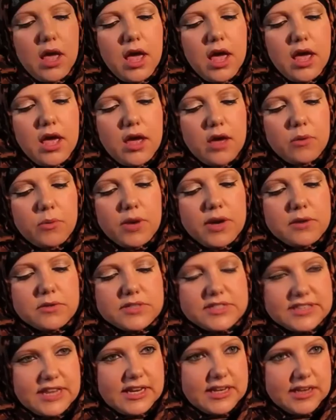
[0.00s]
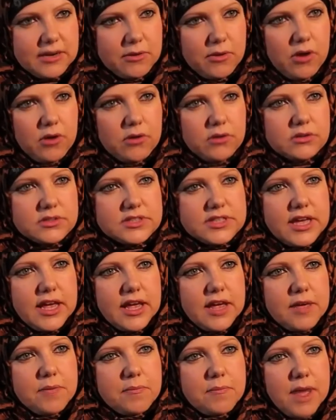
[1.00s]
Uh, when I was 10 year old,
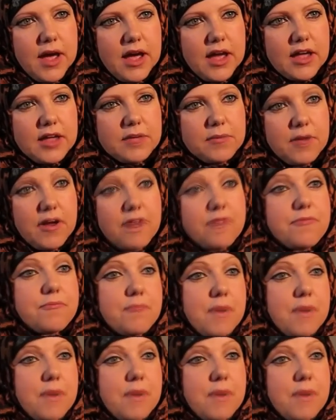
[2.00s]
um, my, my,